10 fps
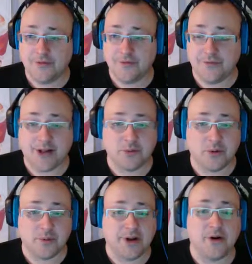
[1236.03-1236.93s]
that's
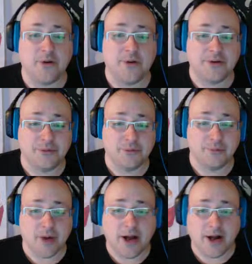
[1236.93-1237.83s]
where we go into
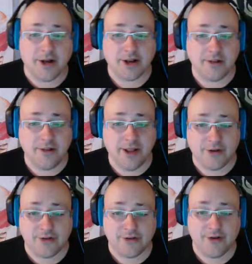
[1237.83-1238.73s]
Biotic
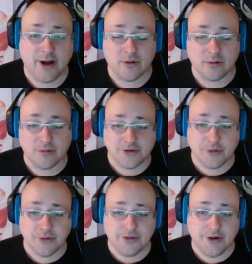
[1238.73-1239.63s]
Cleanse. Now,
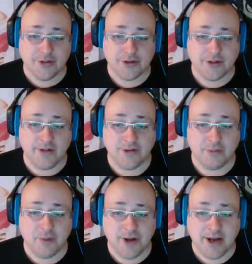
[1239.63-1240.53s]
restores health, cleanses
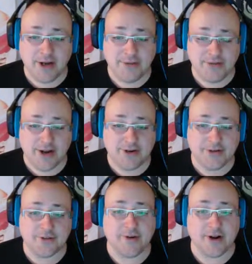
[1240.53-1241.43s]
one negative
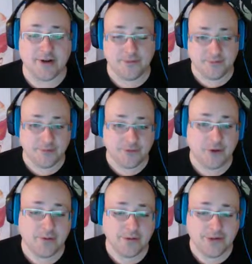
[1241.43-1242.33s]
status effect.
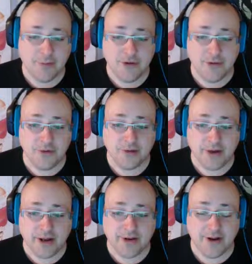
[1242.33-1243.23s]
So every time you use it,
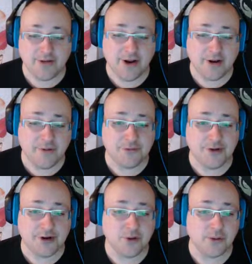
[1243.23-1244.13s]
it's got a
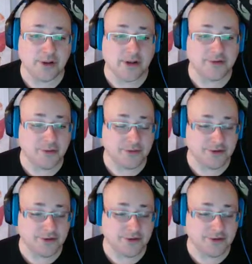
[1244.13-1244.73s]
5-second cooldown, so